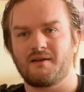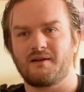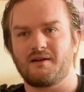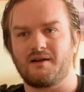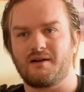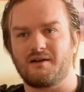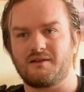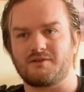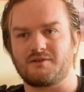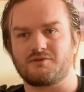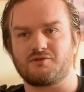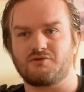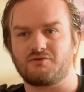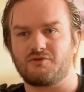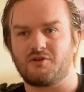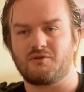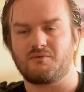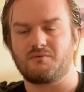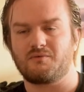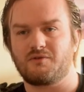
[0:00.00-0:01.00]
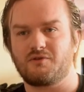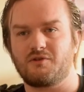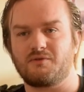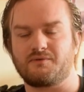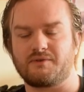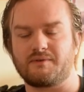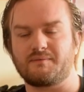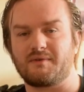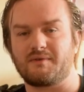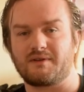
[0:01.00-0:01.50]
And it turned out good
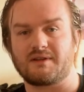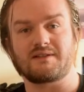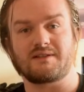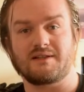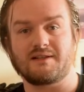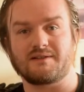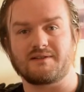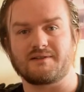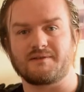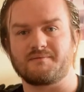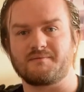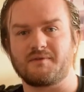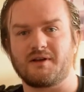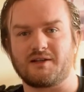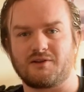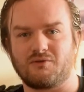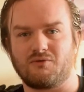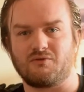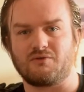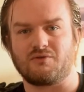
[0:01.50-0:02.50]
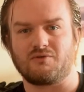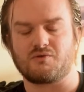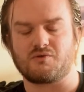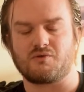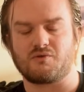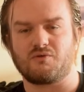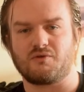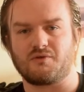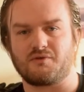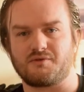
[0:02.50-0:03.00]
for them that they did ignore those
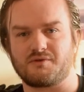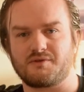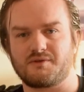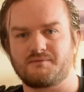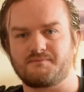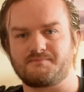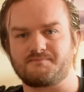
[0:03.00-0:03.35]
orders.